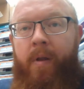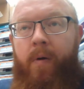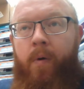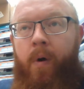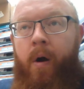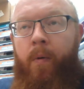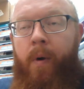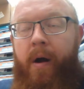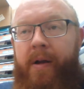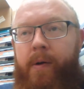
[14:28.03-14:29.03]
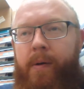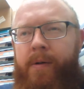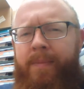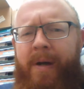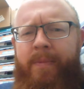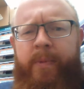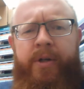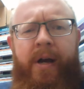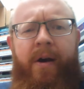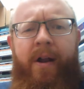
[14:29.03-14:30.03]
or Ronnie or sometimes
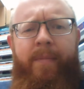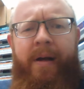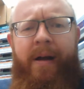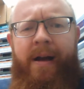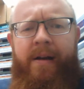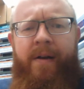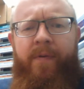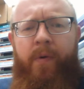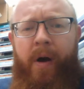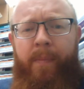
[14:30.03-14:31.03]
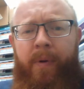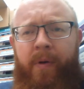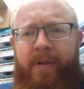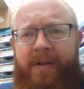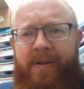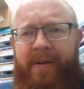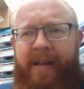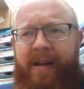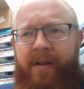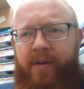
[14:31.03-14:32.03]
Michelle have been kind enough to upload this link